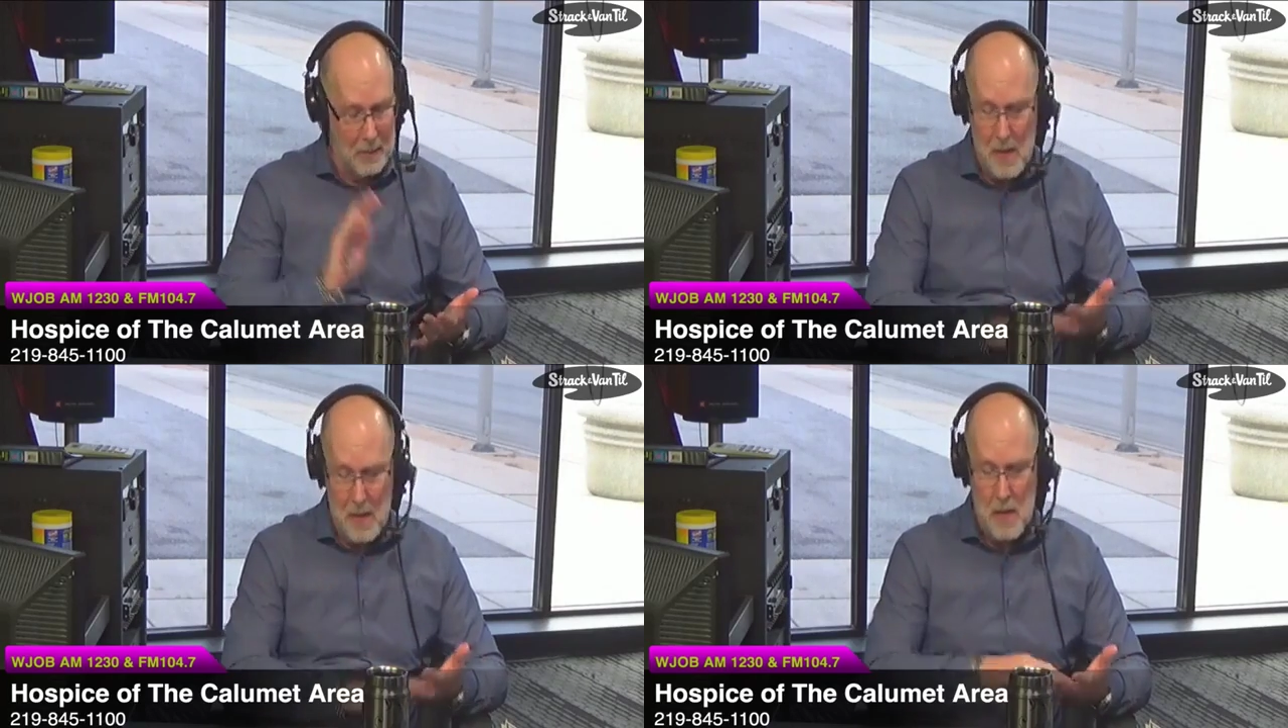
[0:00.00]

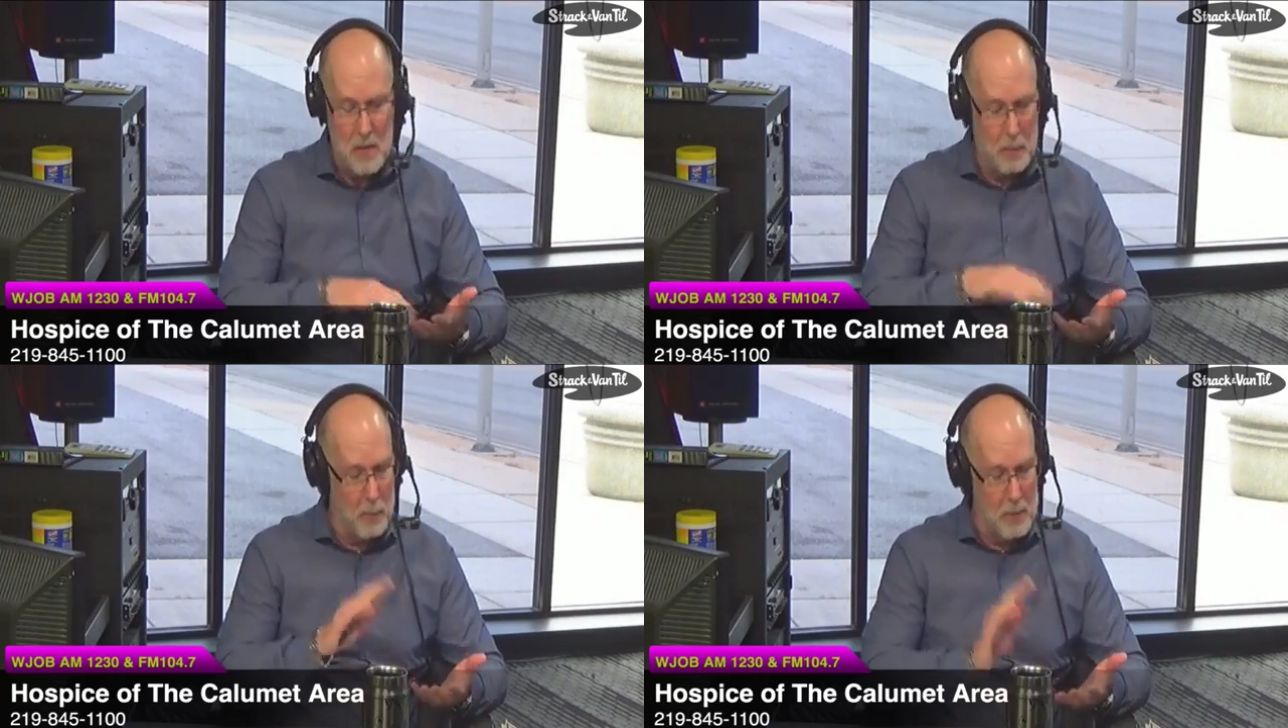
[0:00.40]

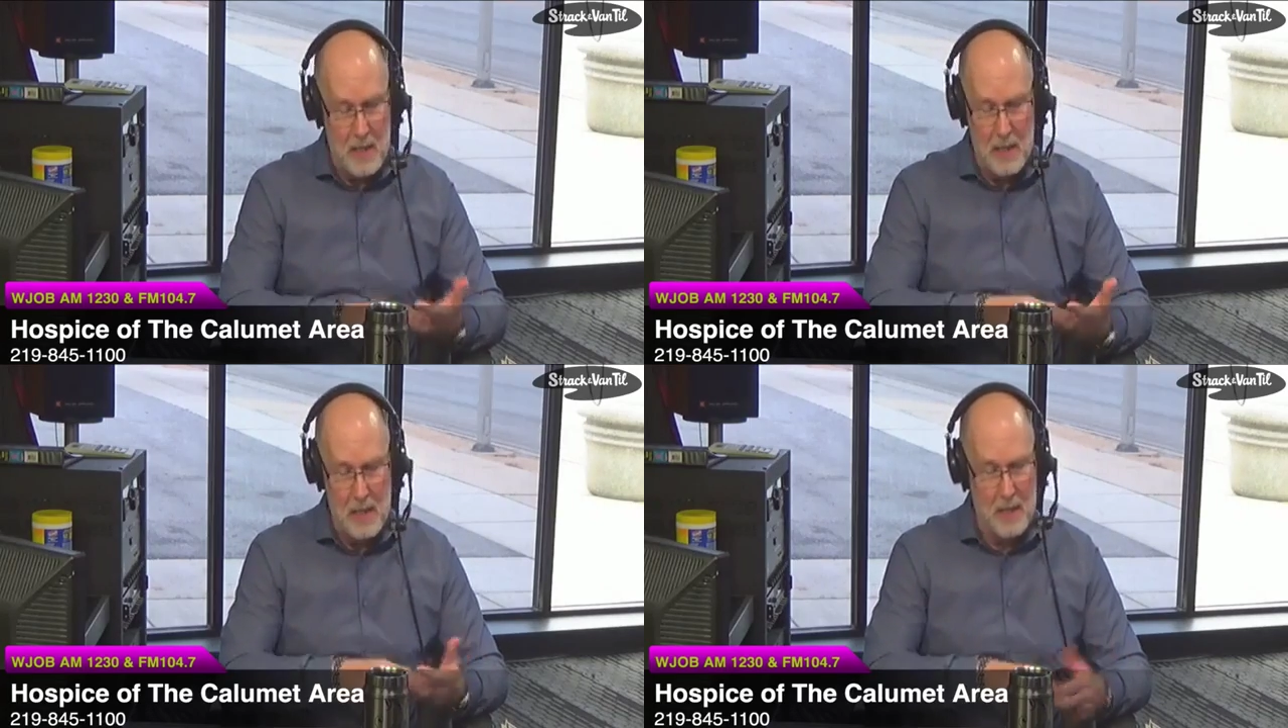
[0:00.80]
lunch,
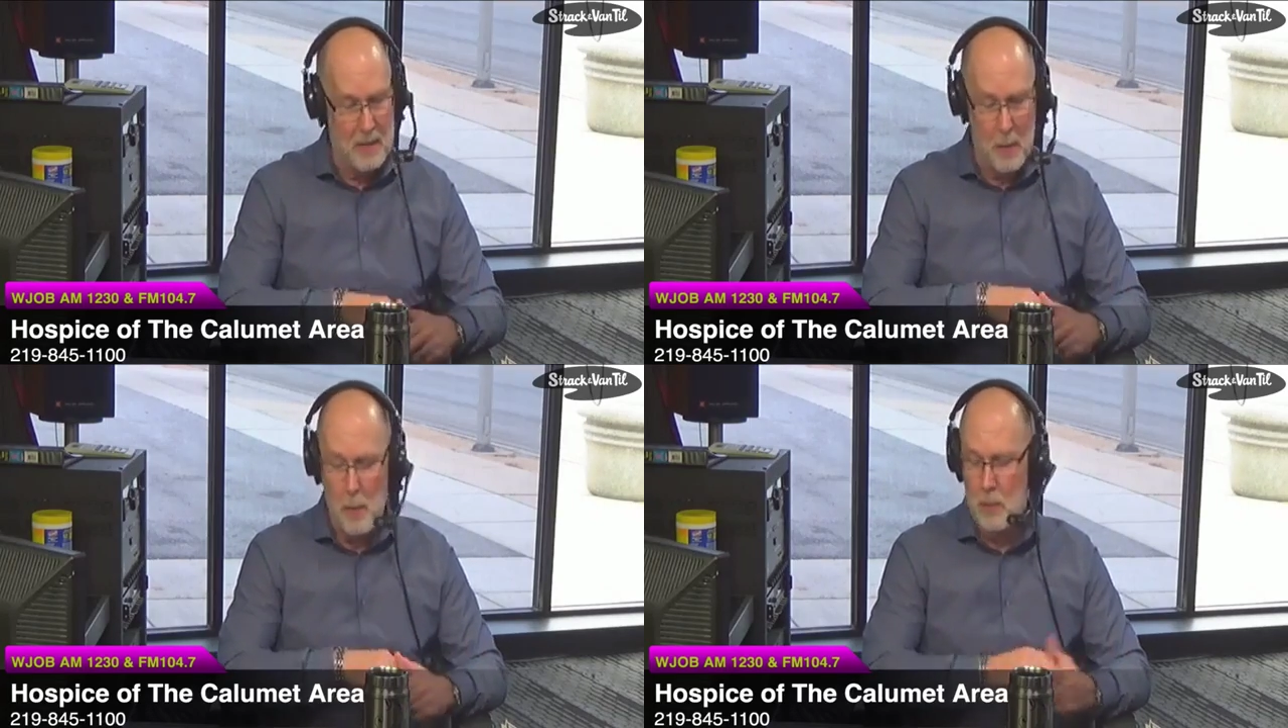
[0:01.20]

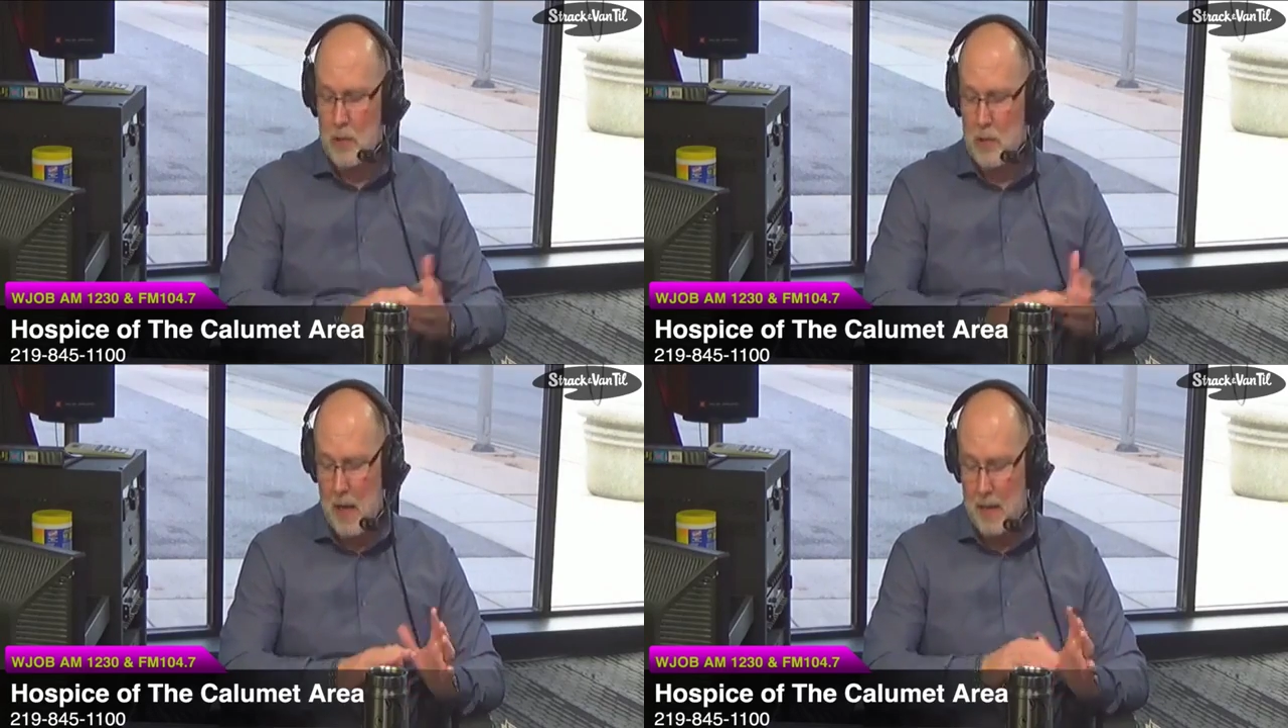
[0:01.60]
boutique, the whole
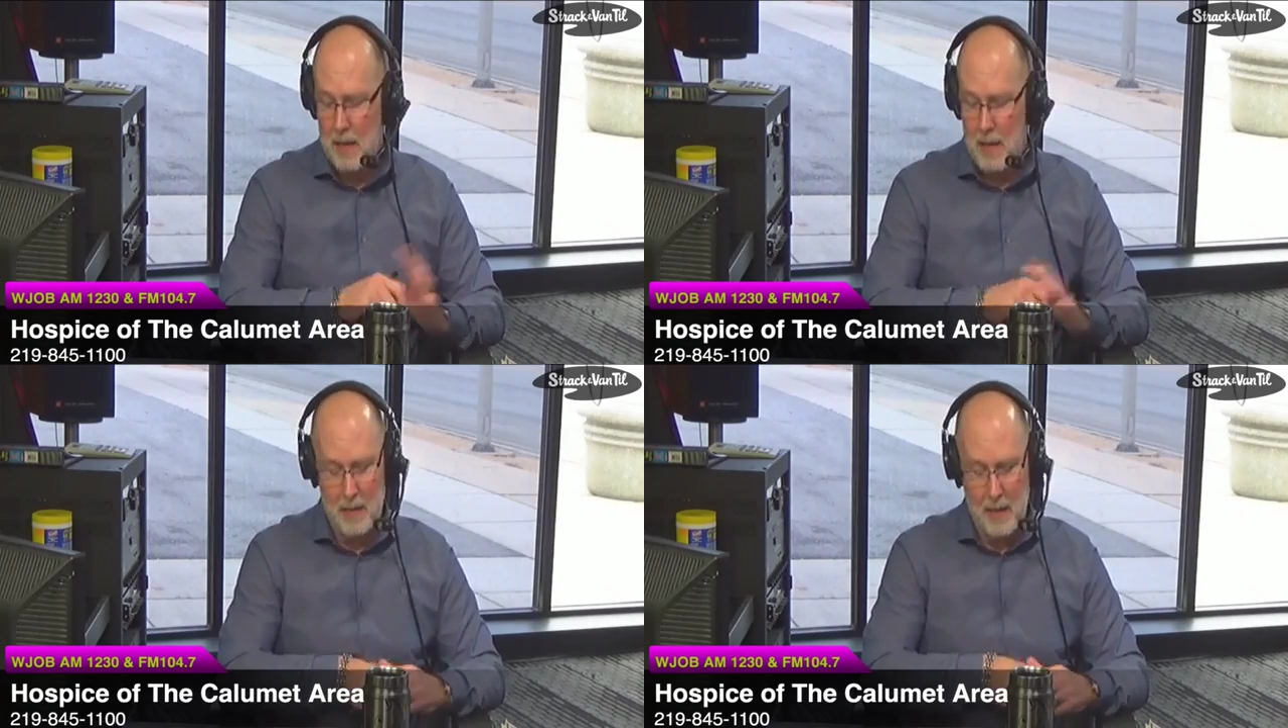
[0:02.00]
shot.
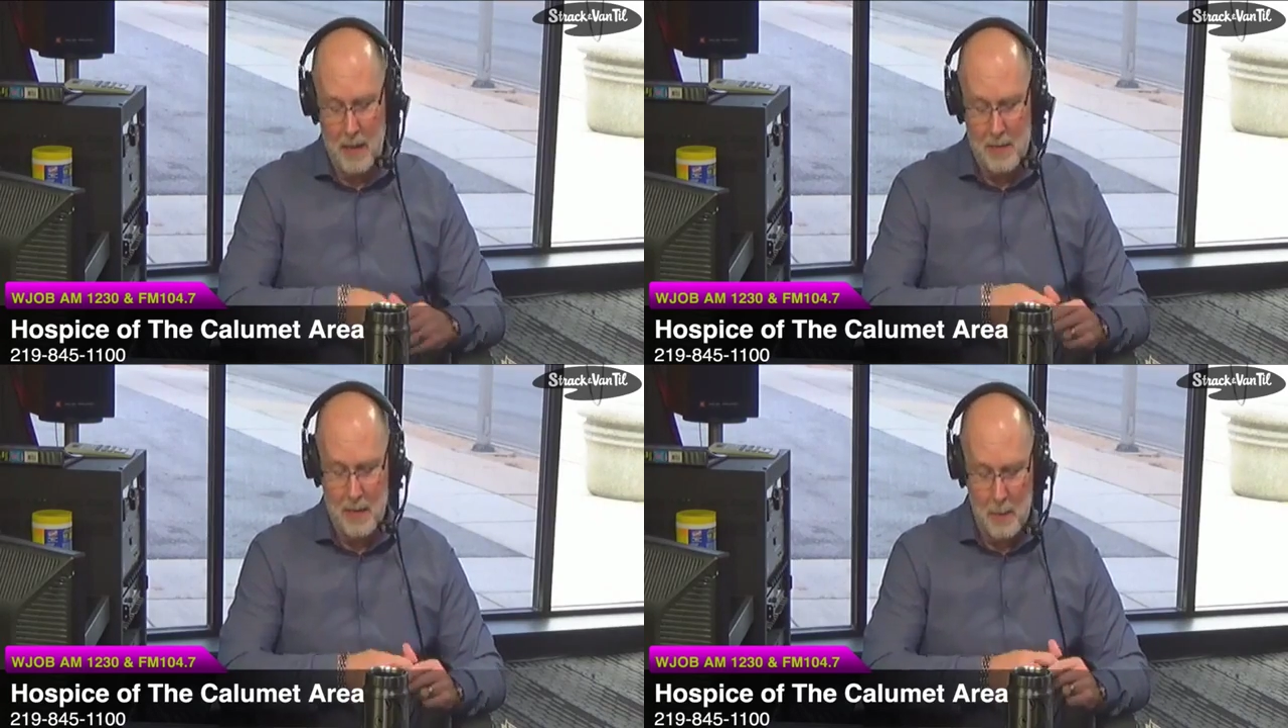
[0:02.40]
And
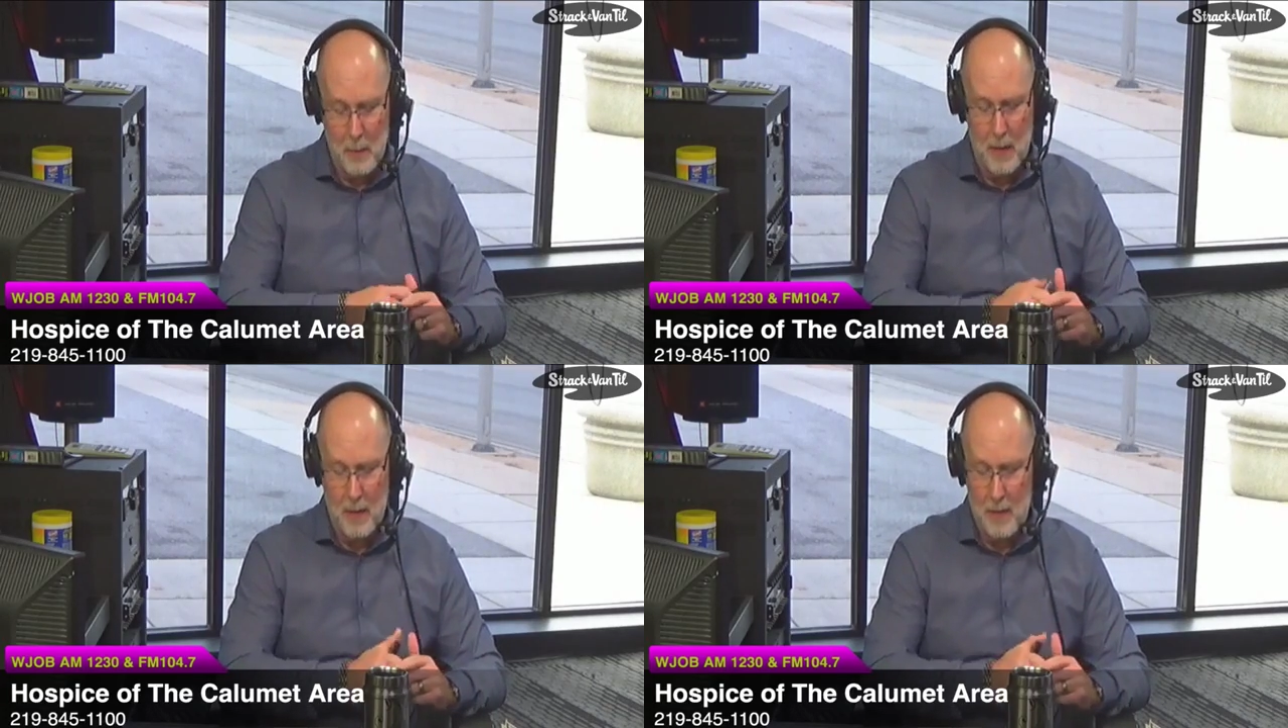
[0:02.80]
I tell you
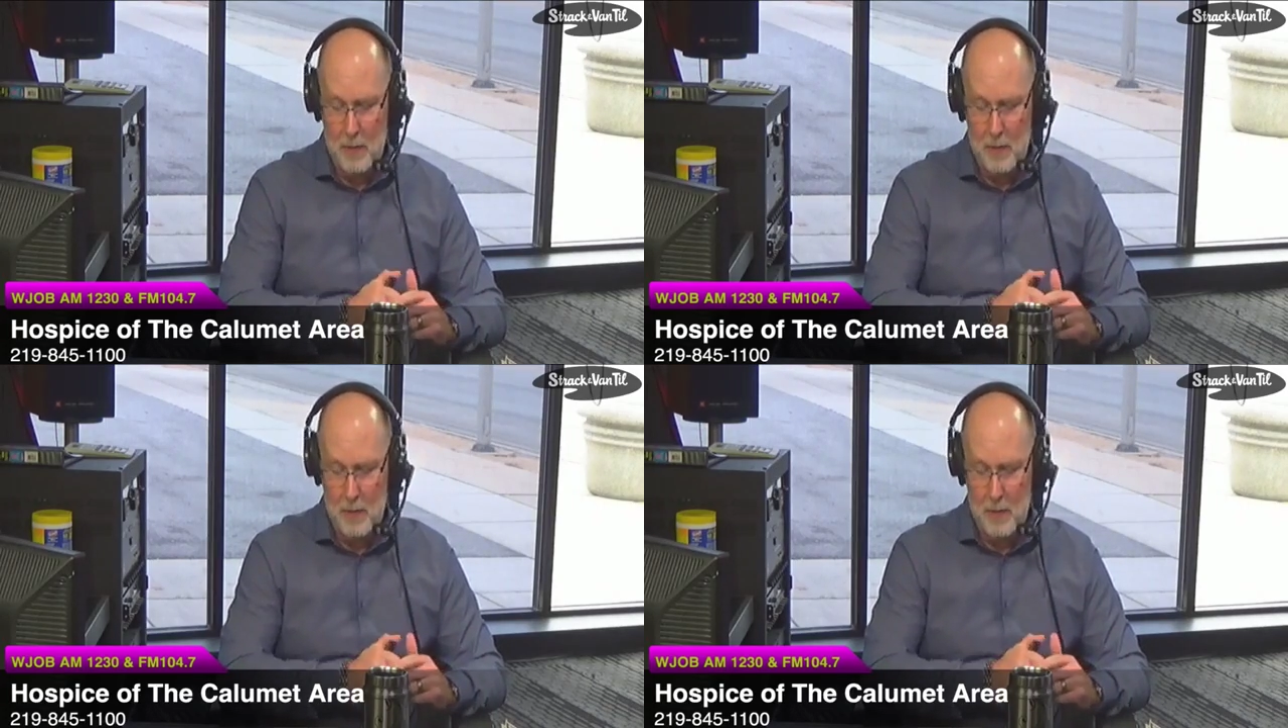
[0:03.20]
what, it has